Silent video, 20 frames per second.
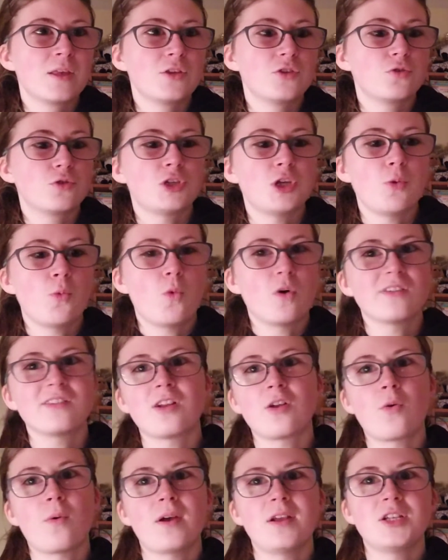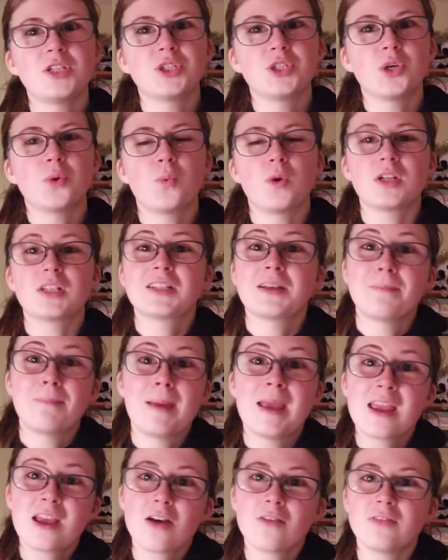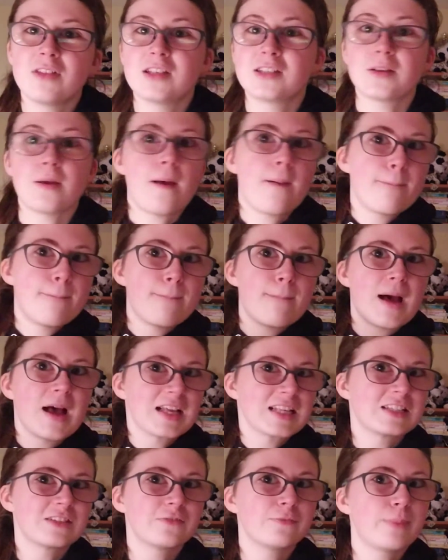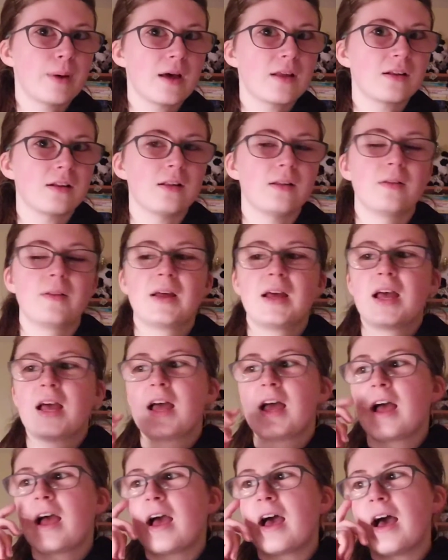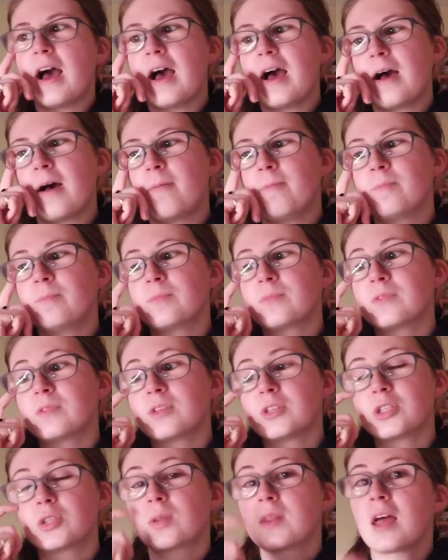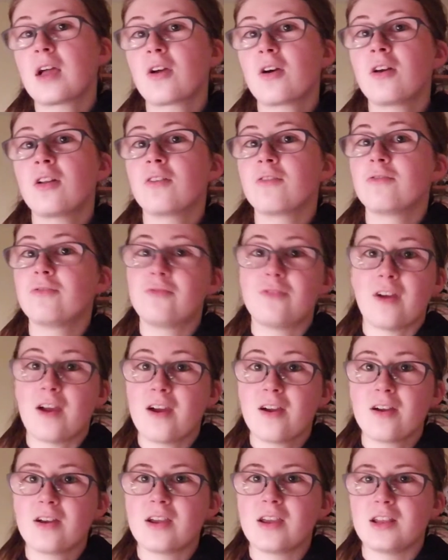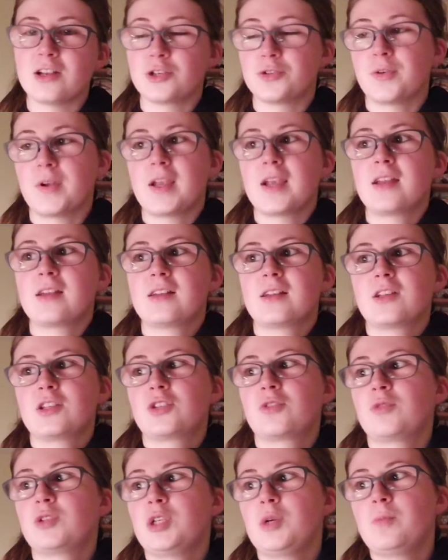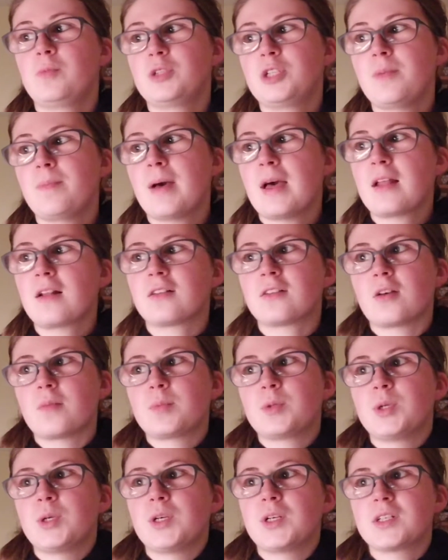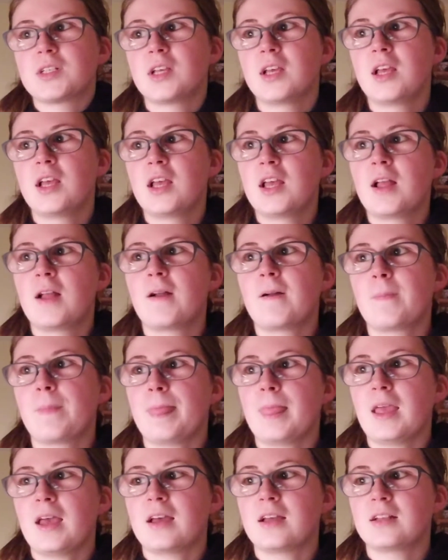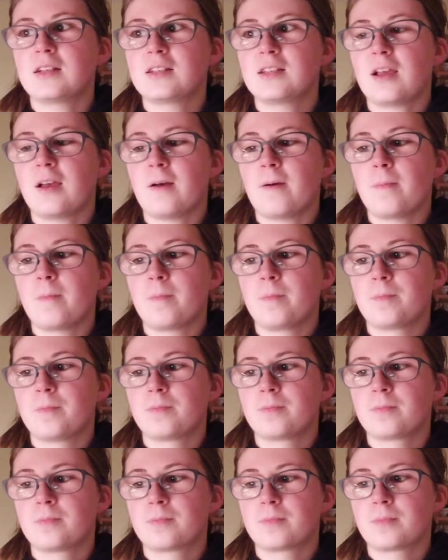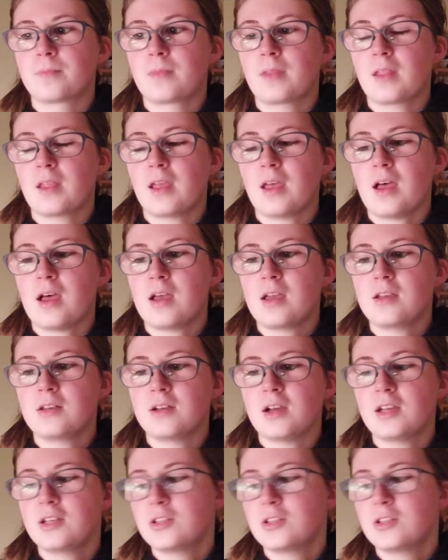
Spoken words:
So she wasn't quite sure what to make of this massive puddle. So that got her very intrigued. So she paddled up to it, and I